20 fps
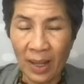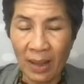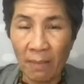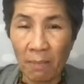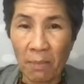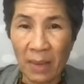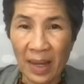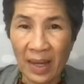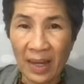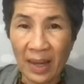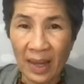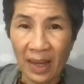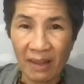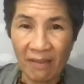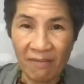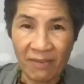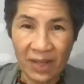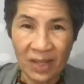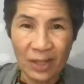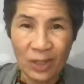may
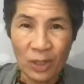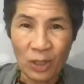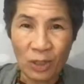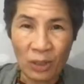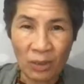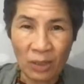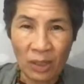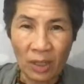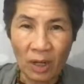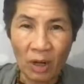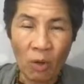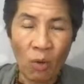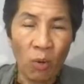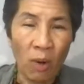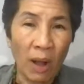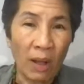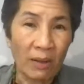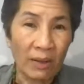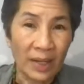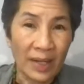have certain
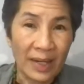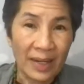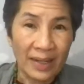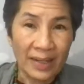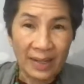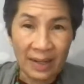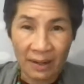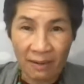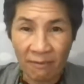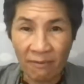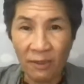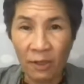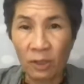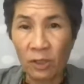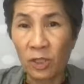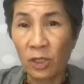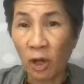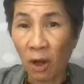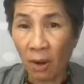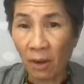qualities of their
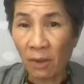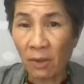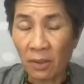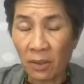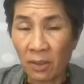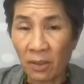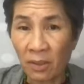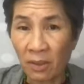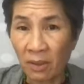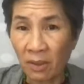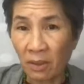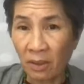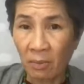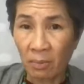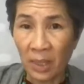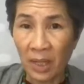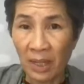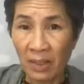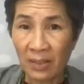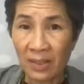chart
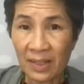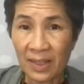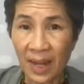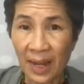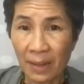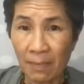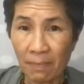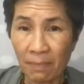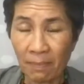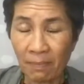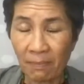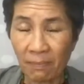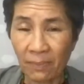being the same.